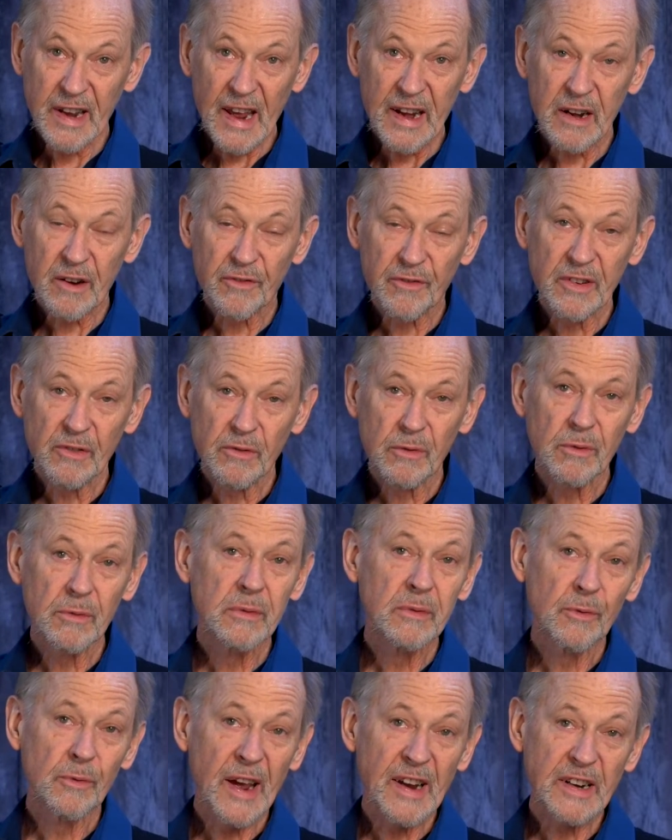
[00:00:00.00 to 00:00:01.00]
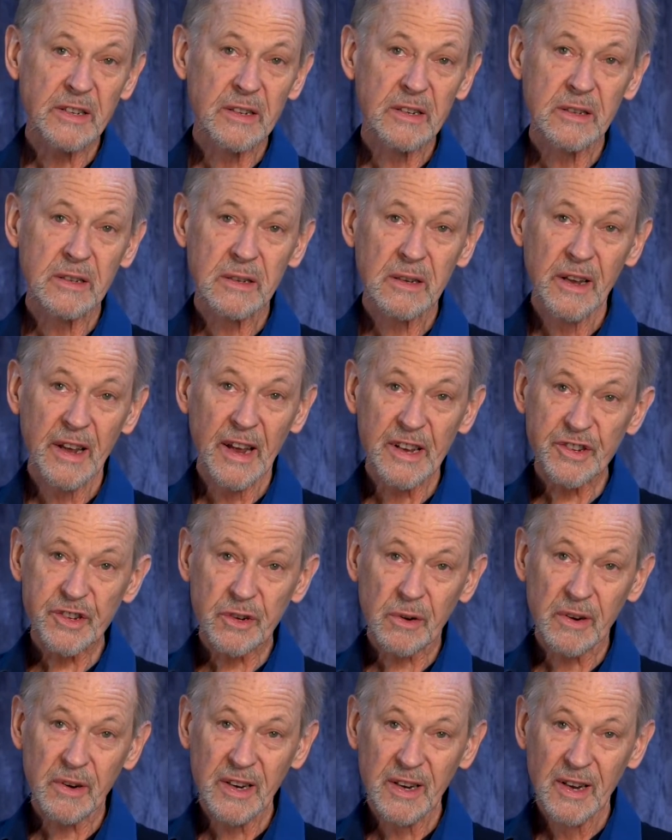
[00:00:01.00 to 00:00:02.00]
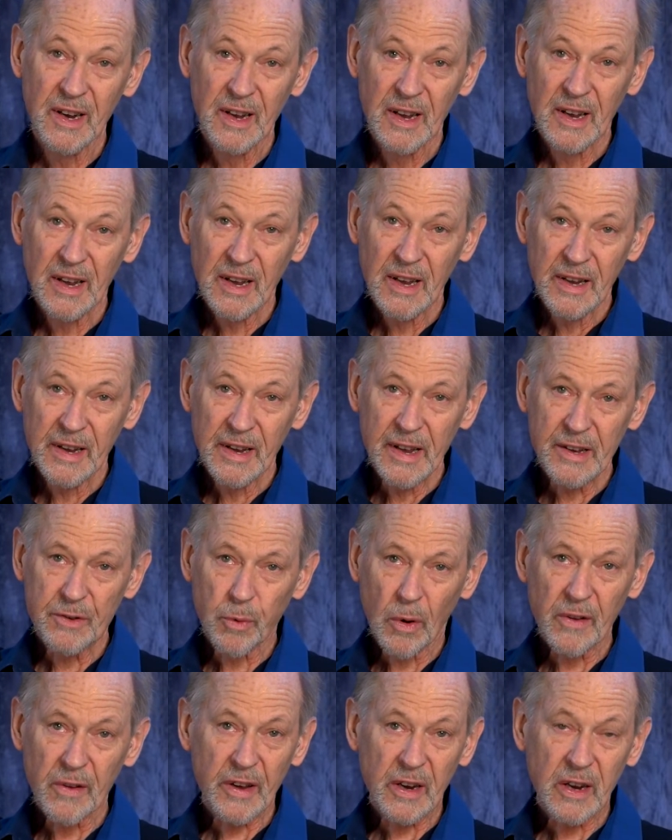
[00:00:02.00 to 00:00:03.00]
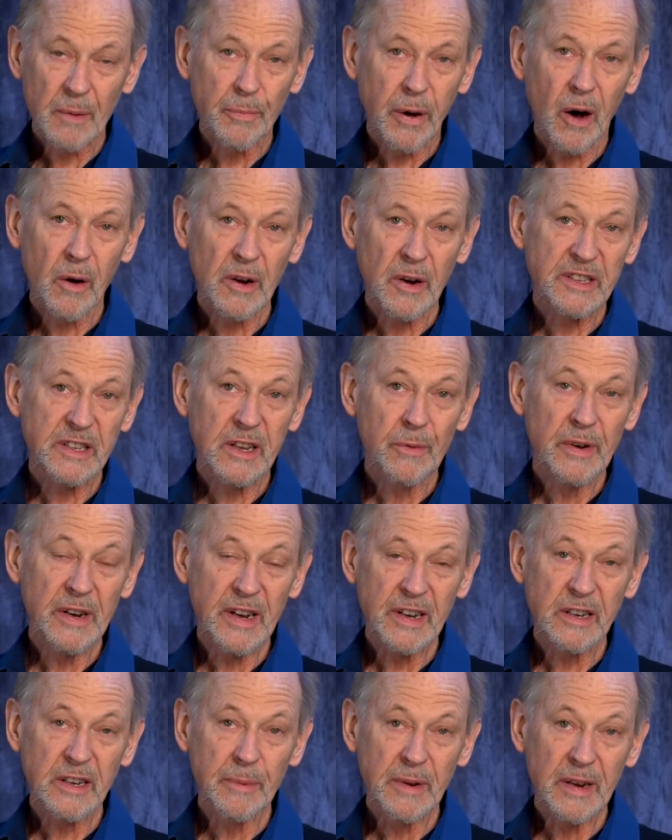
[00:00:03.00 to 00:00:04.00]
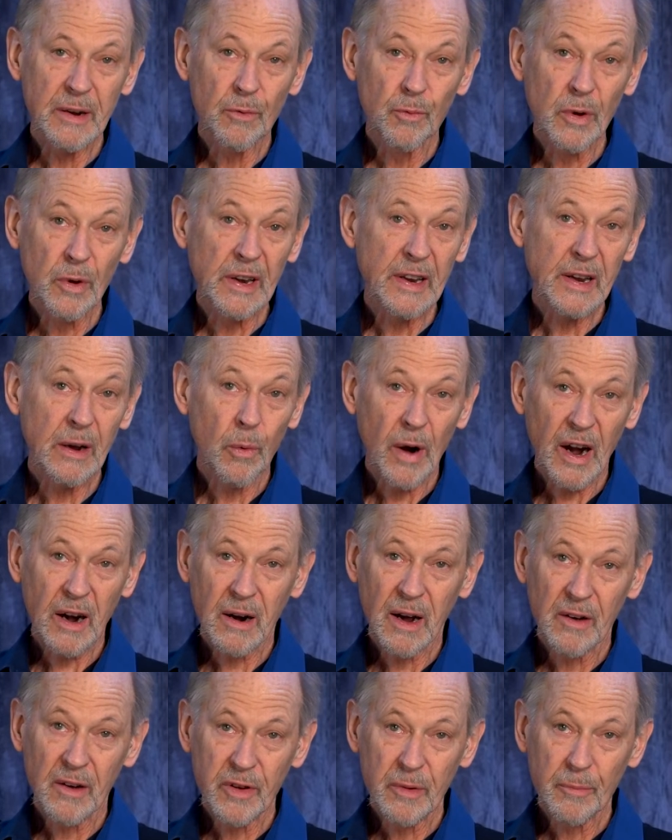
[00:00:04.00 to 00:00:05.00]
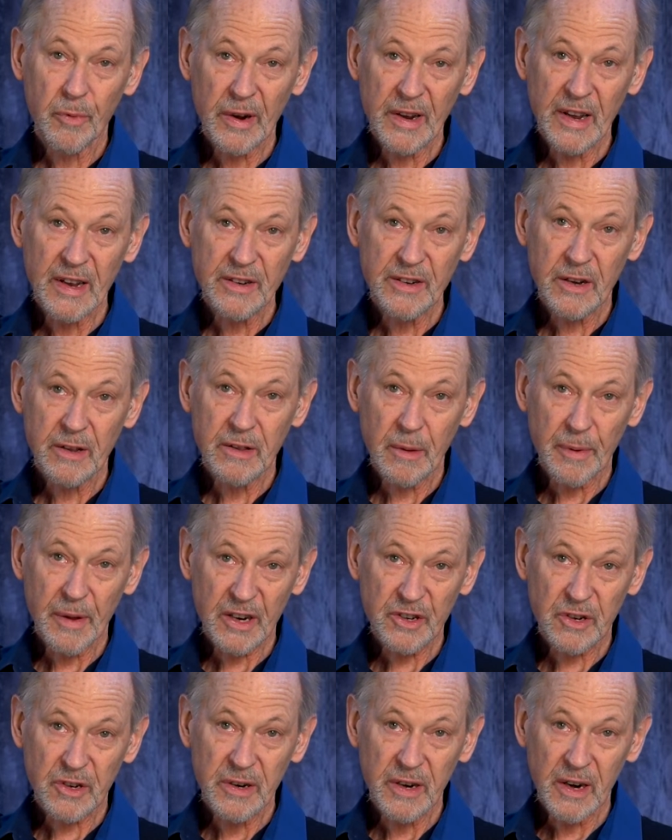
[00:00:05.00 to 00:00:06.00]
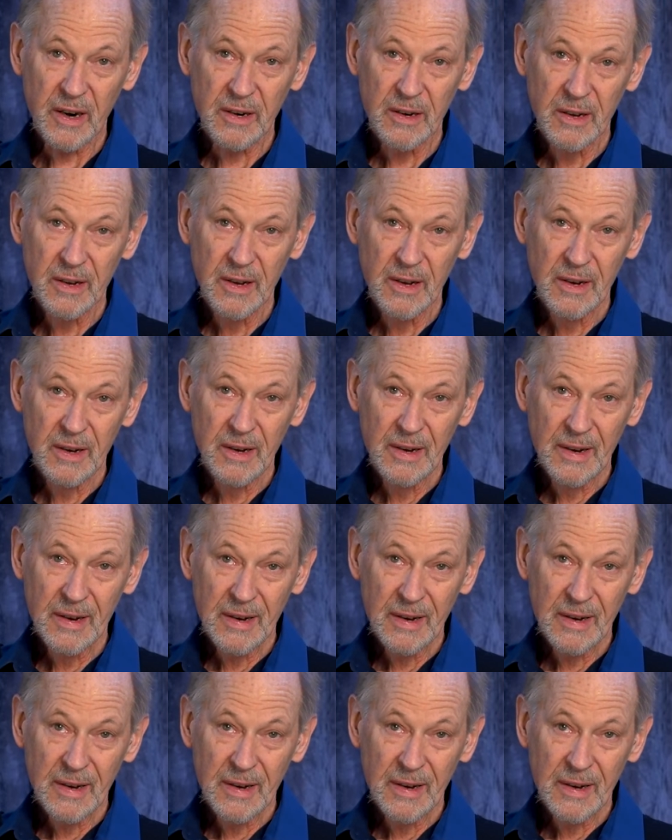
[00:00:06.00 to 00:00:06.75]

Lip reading: And the native race's history is one of the components that we need to be really aware of and bring into the picture here.